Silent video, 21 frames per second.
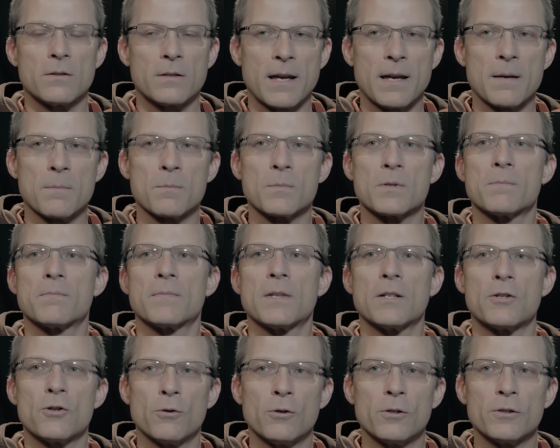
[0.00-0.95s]
games
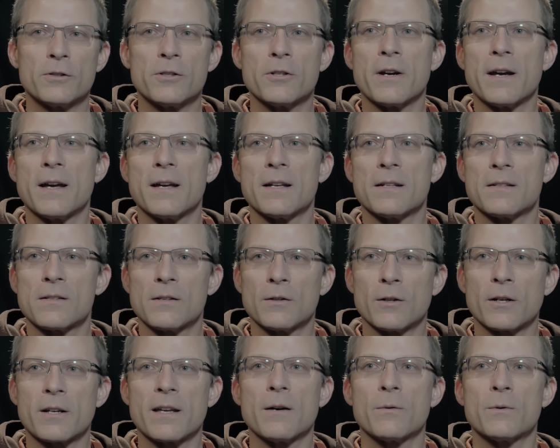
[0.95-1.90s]
that you hold in your hands and
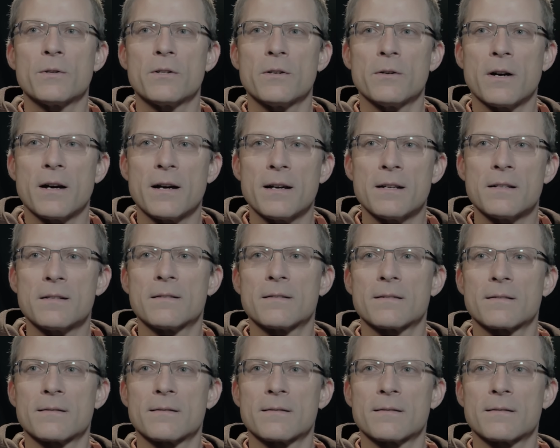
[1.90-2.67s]
look at with your eyes.